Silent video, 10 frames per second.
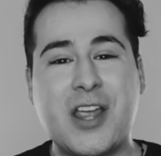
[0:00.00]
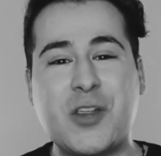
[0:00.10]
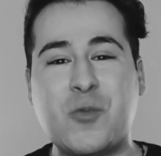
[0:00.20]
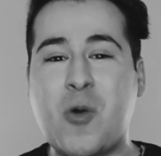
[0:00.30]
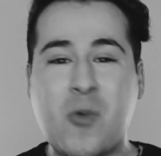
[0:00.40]

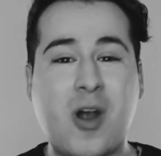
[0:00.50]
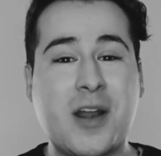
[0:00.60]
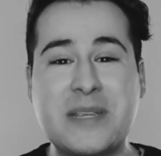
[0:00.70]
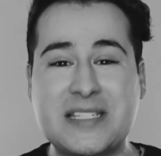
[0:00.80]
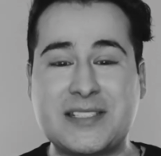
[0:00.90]
You won't want
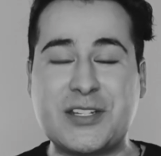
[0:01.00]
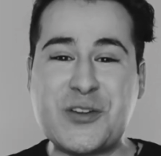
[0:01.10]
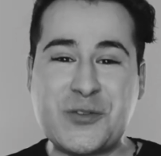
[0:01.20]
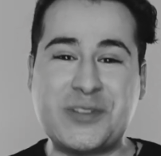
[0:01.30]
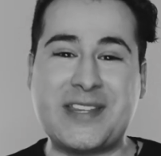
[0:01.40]
to miss the
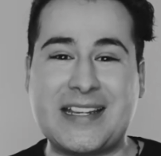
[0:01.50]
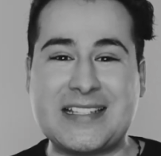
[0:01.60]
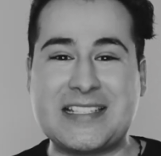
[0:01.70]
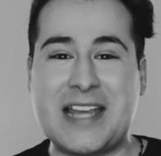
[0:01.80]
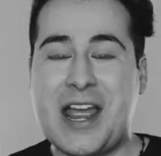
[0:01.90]
new
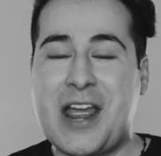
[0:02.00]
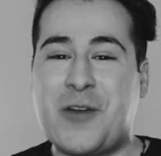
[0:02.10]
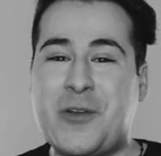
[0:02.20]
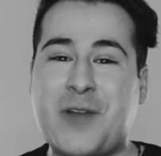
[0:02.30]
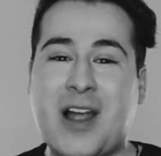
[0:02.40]
things.
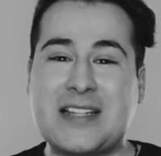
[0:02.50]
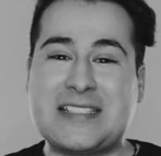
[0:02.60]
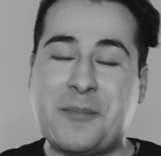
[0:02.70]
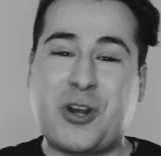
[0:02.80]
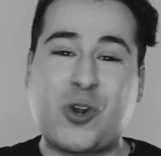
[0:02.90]
We've got
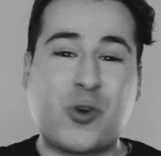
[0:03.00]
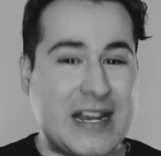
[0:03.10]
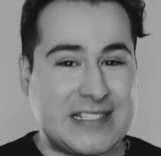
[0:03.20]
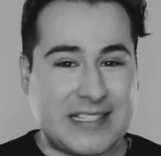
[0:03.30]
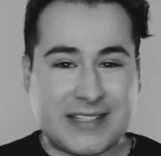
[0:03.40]
some
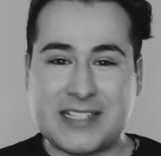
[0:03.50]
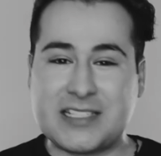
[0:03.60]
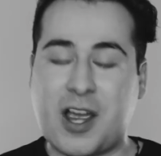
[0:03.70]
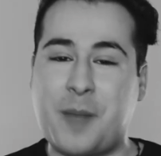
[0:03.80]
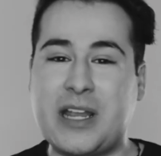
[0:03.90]
crazy
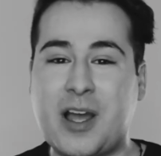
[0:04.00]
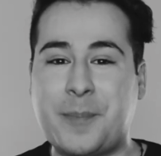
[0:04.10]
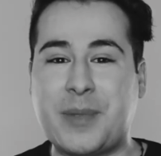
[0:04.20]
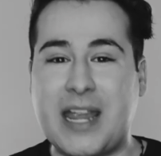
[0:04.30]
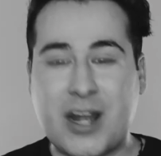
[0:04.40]
things coming
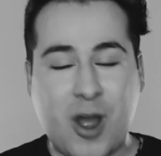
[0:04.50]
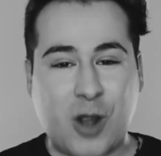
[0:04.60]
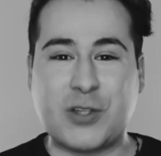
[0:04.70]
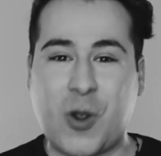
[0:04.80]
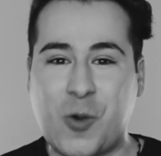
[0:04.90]
up in
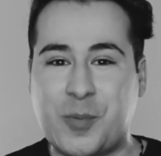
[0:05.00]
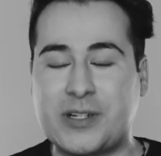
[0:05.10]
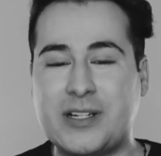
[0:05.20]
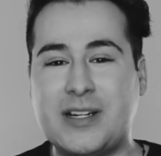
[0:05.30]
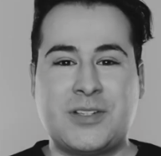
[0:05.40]

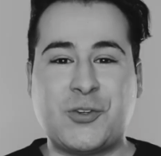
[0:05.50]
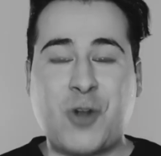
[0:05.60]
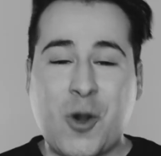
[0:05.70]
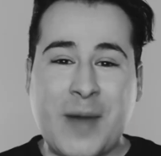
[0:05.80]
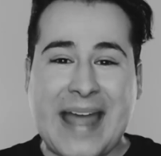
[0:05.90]
October. So
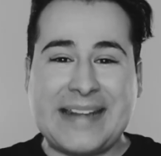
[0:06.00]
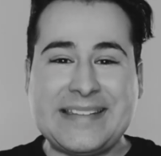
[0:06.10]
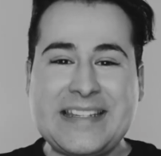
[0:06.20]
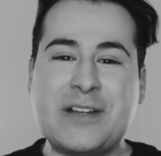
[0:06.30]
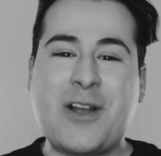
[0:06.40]
go ahead,
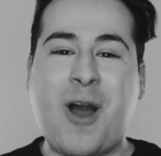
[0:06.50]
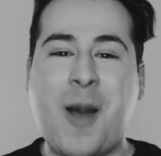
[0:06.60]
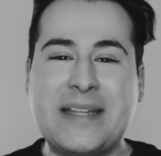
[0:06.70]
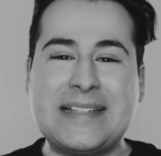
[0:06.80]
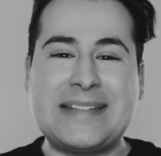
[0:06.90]
leave a
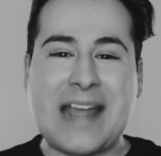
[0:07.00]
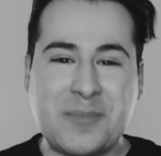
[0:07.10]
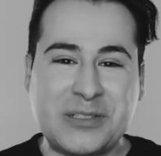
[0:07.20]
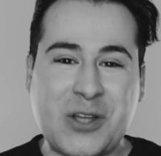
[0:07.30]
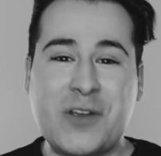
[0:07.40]
comment
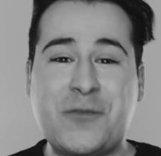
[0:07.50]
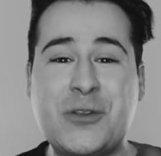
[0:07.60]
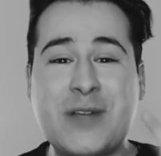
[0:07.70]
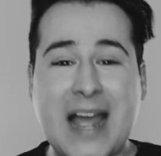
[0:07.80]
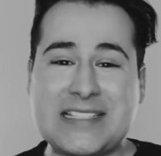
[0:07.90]
down below if
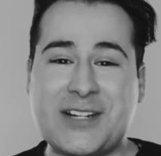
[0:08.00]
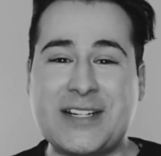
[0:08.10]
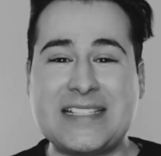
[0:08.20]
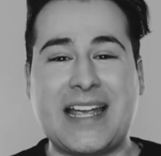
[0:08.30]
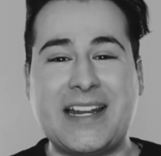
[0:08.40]
you guys are
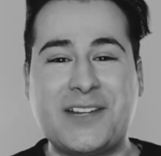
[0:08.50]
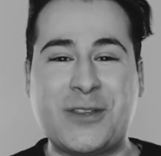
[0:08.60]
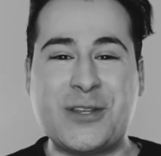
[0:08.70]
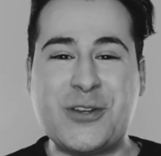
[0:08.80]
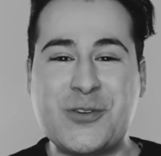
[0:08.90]
excited
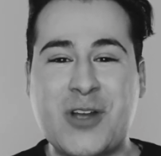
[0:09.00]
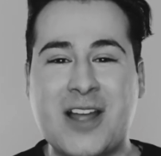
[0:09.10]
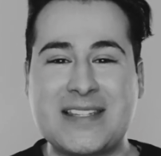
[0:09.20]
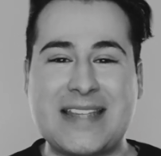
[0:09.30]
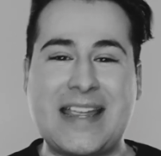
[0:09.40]
for the new
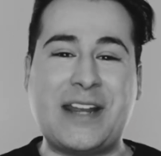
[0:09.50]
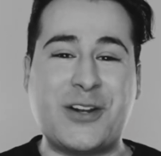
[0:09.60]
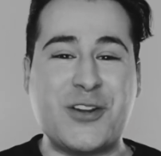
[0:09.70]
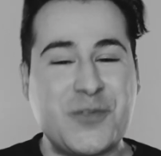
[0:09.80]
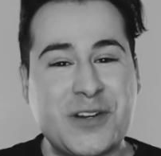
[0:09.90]
content and
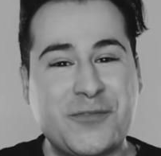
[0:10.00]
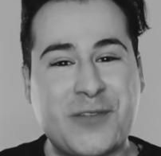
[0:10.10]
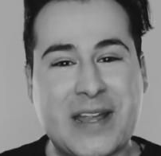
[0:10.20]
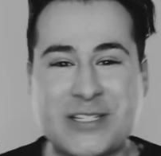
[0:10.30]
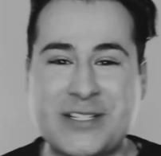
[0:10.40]
our new
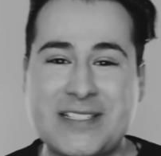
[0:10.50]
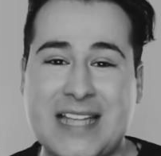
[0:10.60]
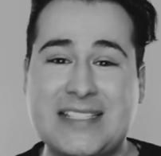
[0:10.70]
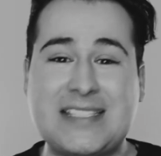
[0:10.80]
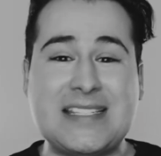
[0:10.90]
adventures
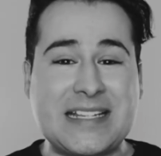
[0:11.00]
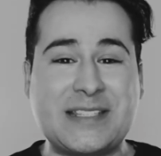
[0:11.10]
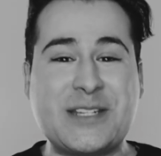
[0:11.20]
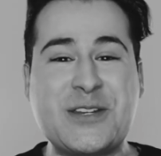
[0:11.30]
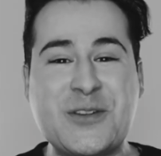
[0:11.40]
and
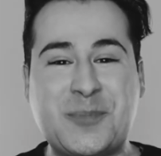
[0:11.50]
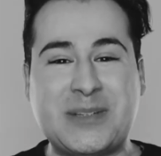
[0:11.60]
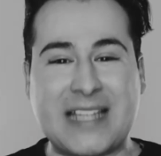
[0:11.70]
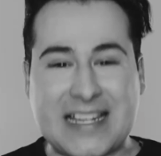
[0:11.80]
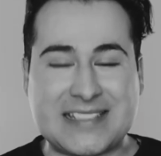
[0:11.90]
seeing the new
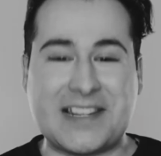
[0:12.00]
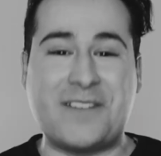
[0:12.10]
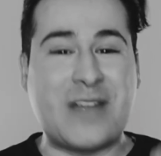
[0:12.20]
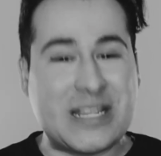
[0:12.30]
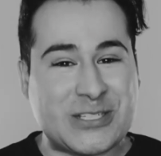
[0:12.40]
place
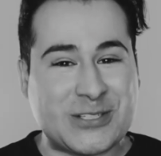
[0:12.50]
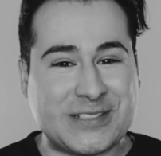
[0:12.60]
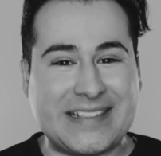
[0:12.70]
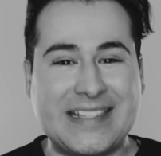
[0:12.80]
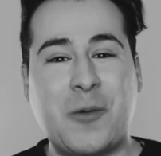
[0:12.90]

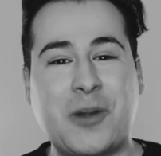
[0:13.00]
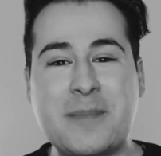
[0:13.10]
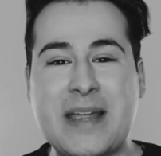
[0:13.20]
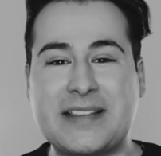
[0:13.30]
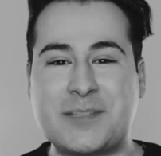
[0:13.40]
eventually. We're
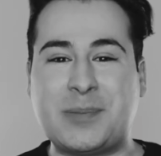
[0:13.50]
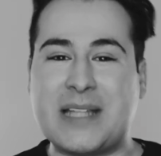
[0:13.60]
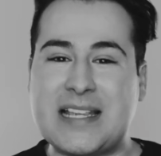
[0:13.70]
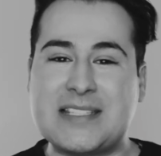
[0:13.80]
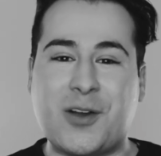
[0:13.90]
gonna make this
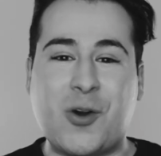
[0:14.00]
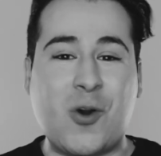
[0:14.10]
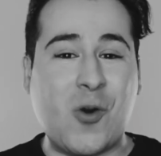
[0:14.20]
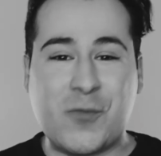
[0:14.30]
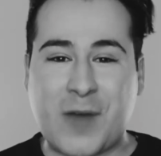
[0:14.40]
place a
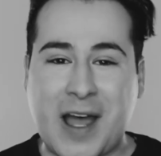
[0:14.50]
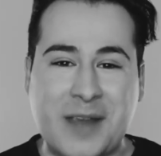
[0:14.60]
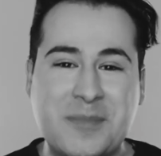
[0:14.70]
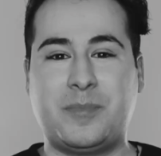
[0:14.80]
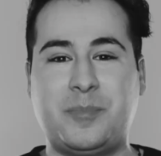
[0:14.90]
whole
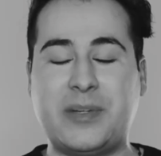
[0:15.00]
vibe.